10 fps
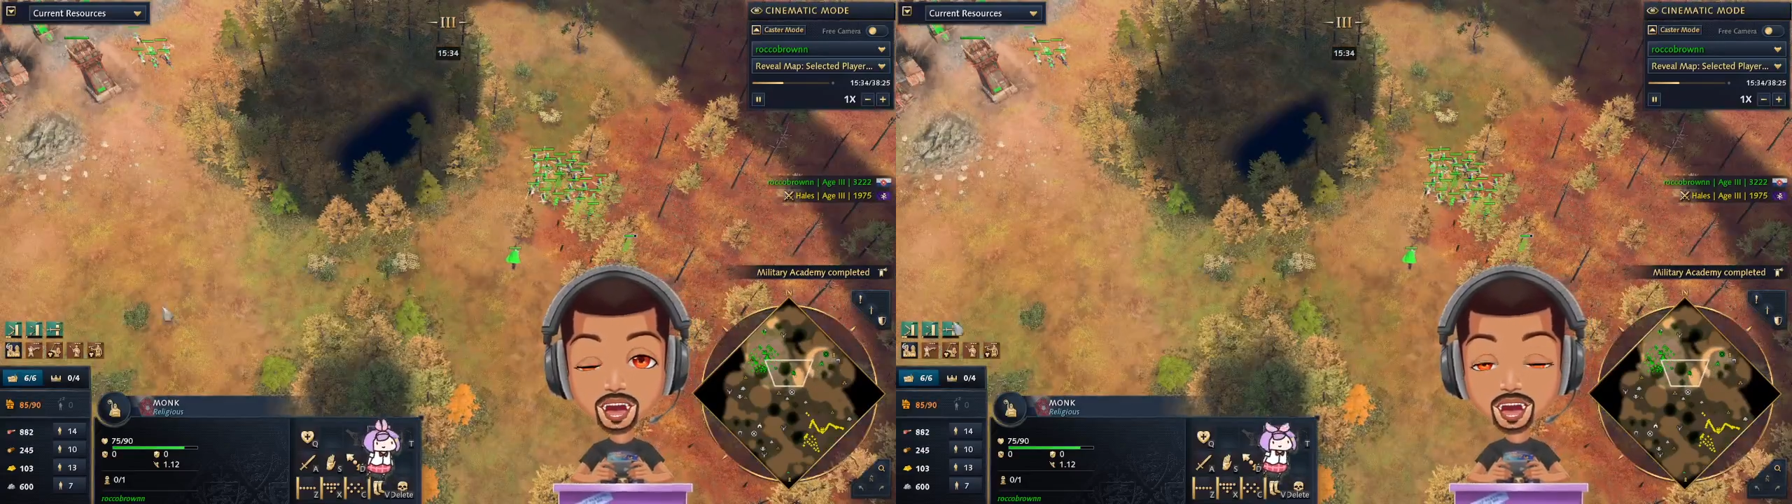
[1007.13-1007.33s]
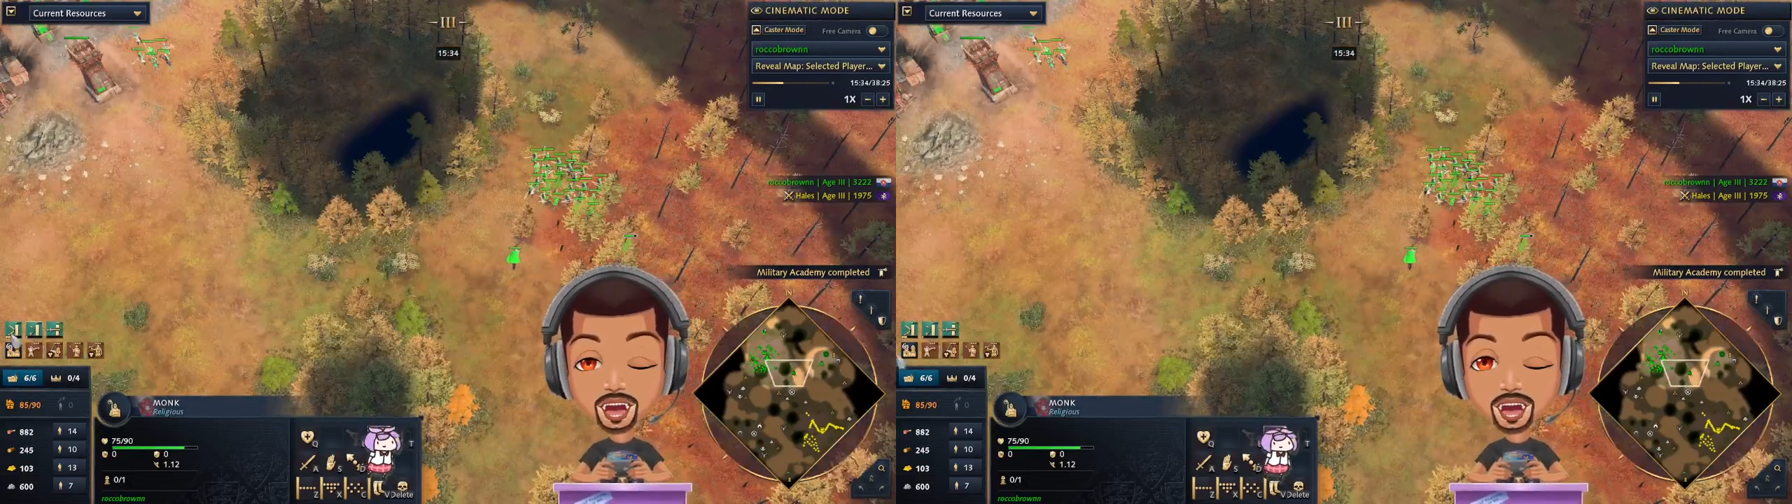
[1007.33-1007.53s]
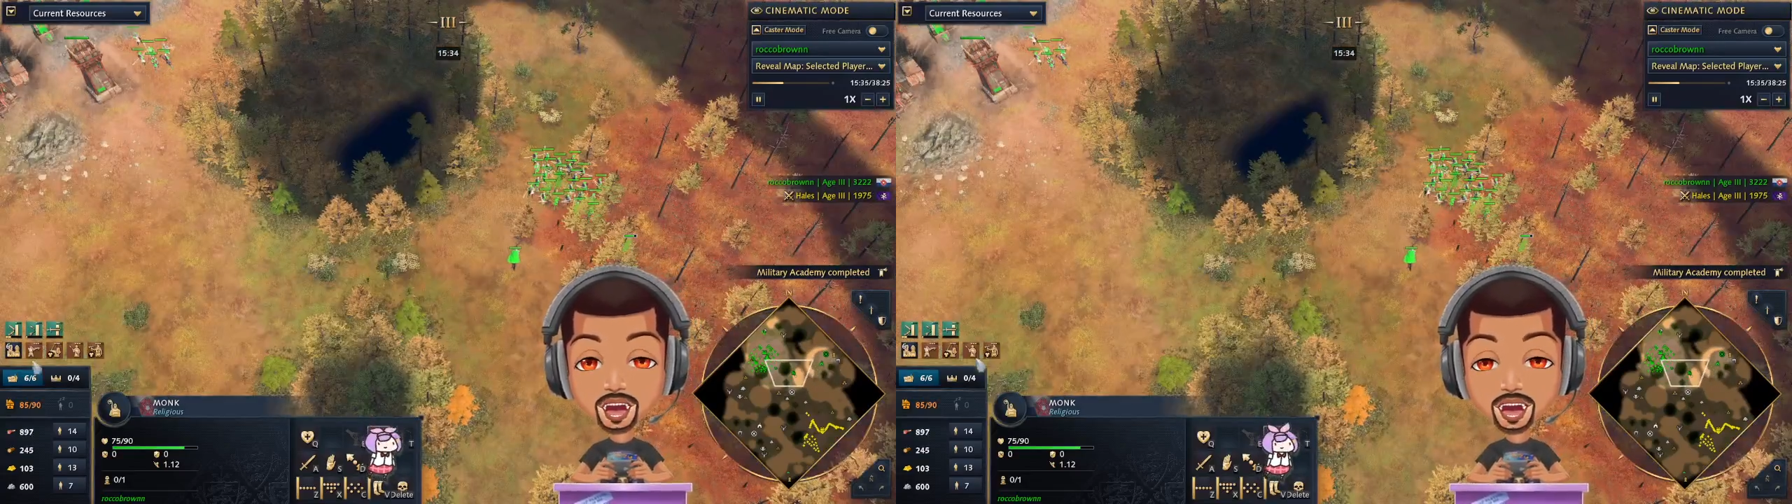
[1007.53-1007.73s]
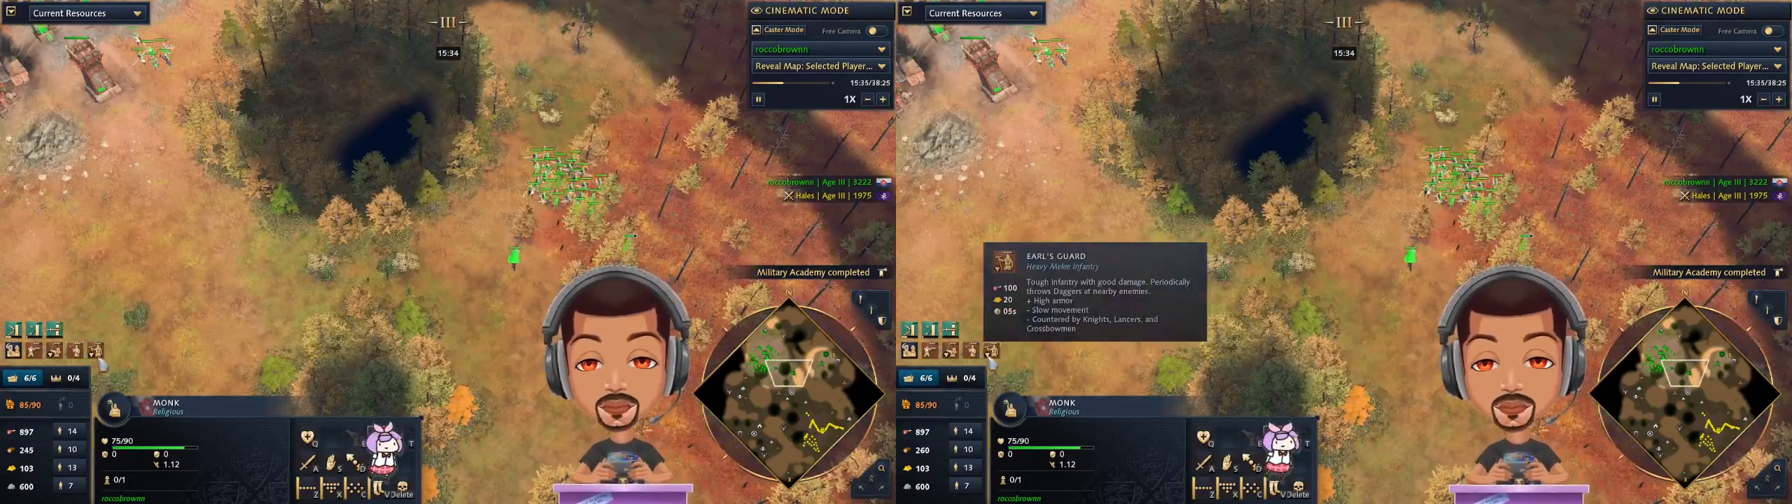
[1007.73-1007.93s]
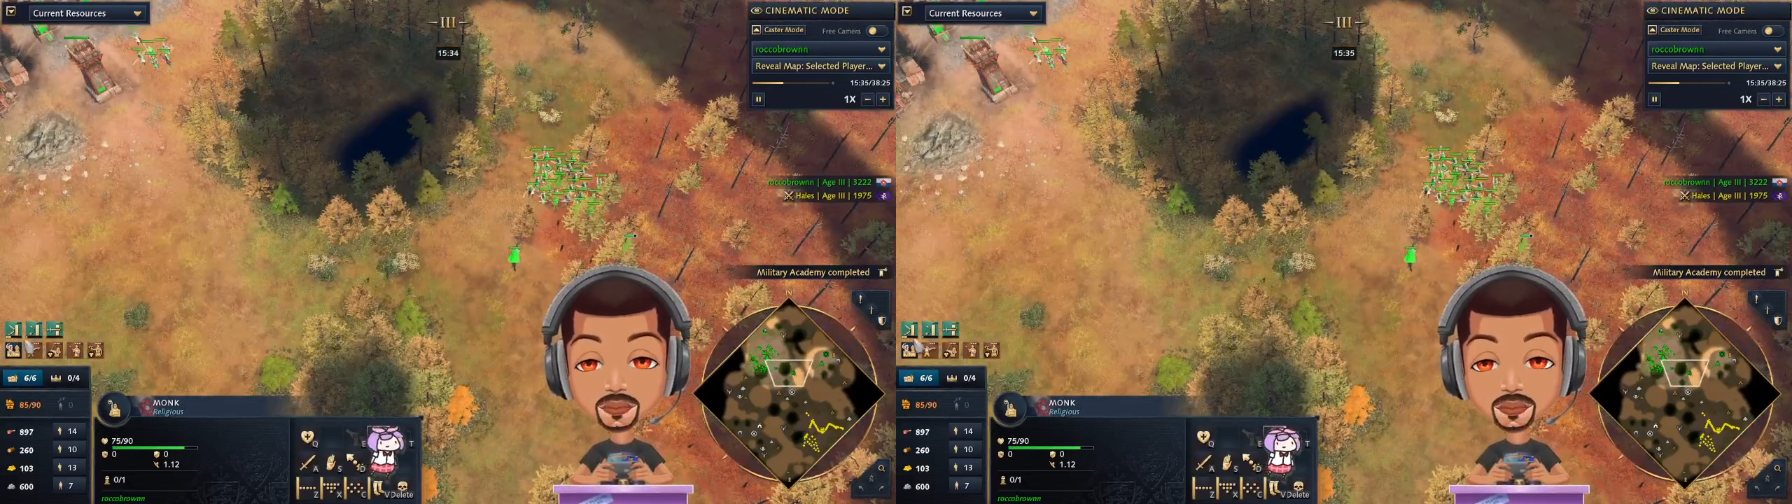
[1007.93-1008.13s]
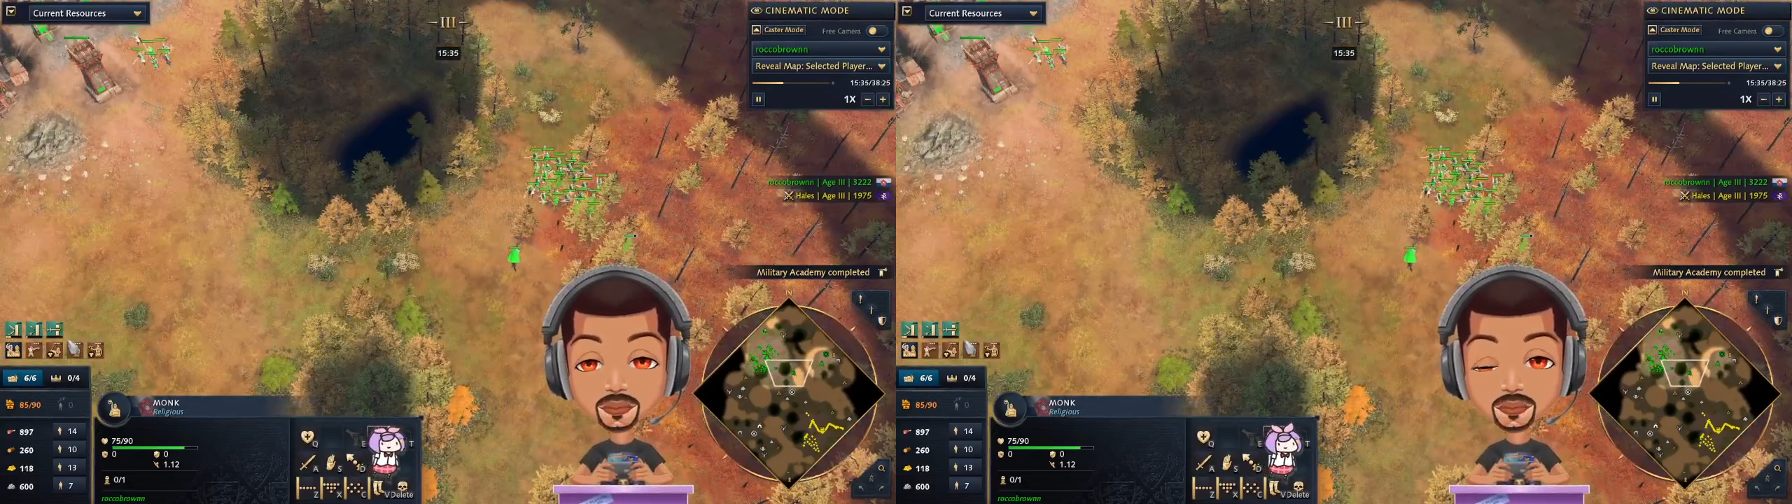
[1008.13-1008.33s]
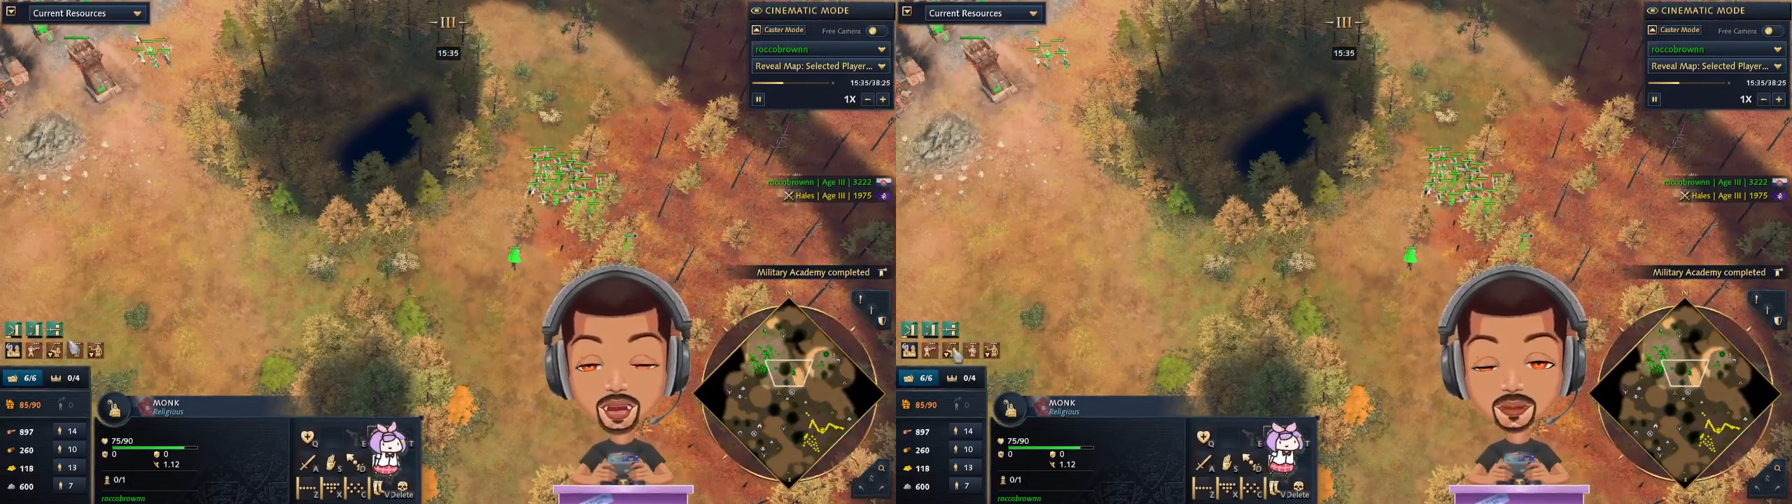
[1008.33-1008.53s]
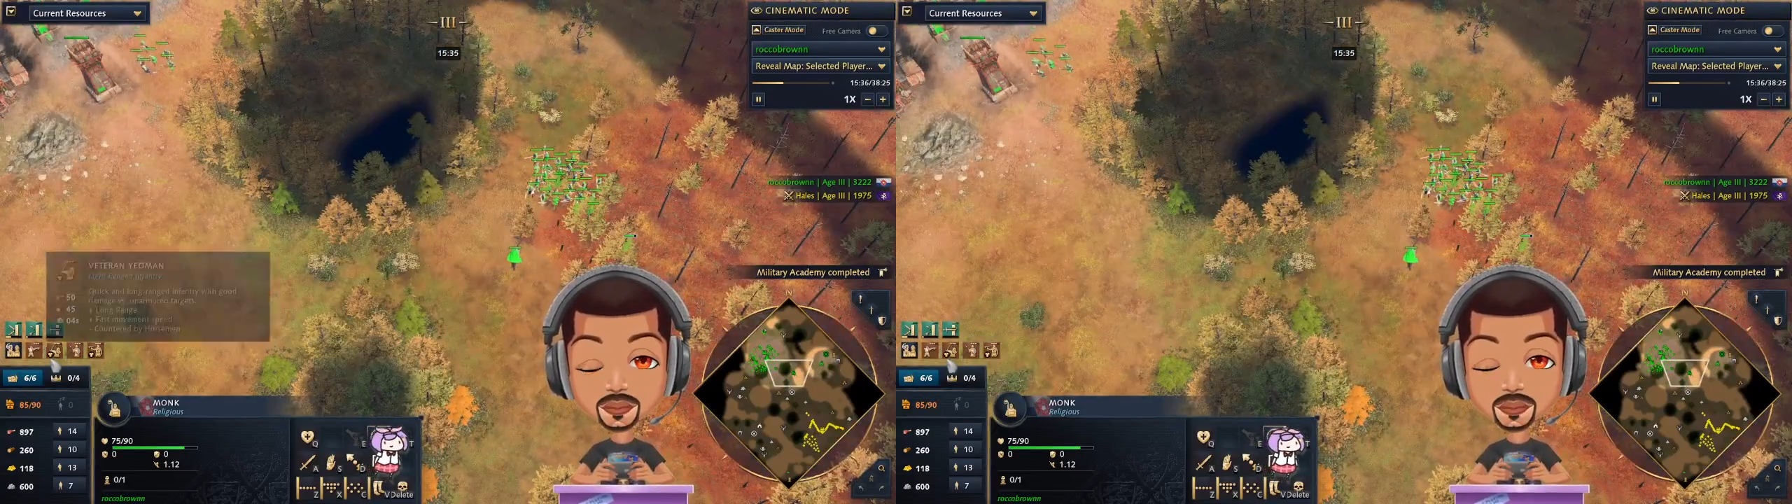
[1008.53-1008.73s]
And be able to pump out
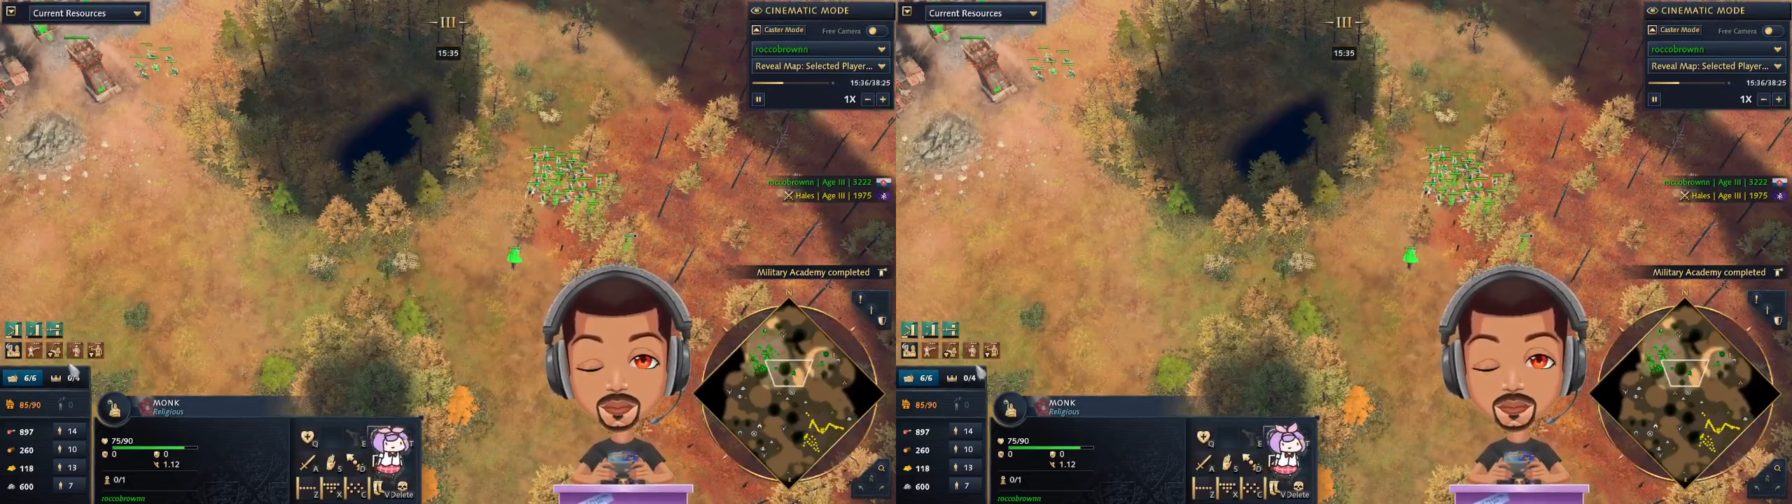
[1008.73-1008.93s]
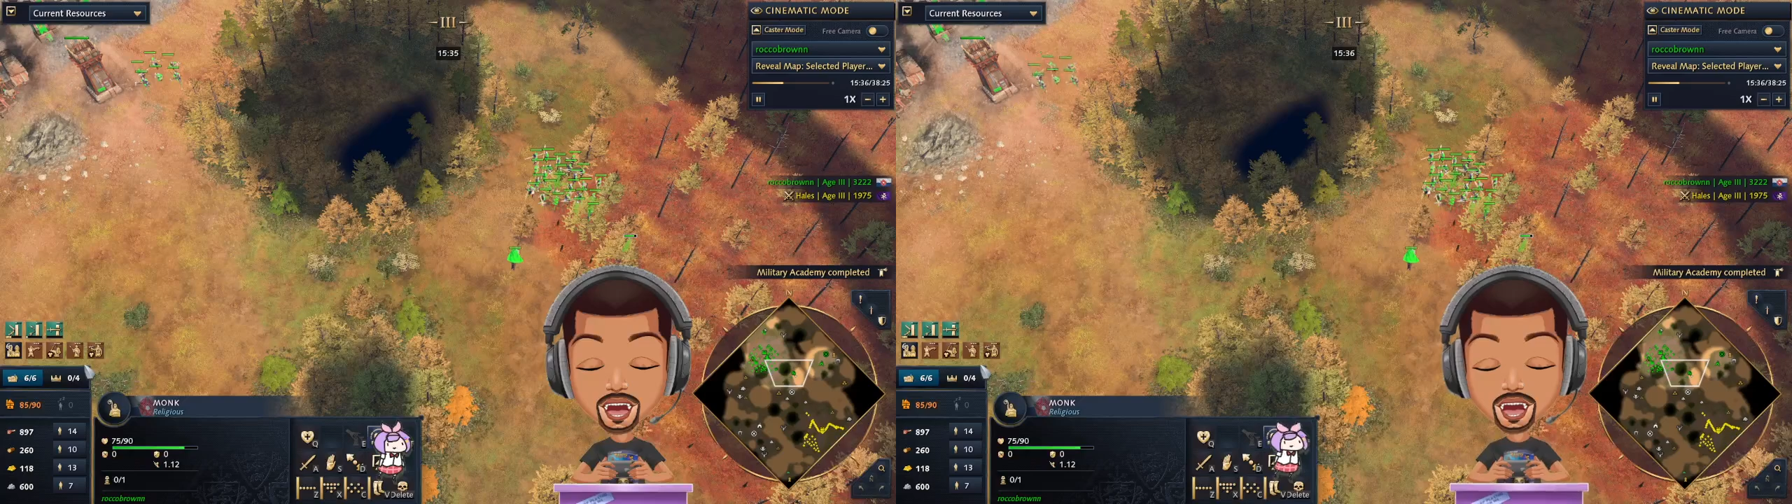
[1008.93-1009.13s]
some more units.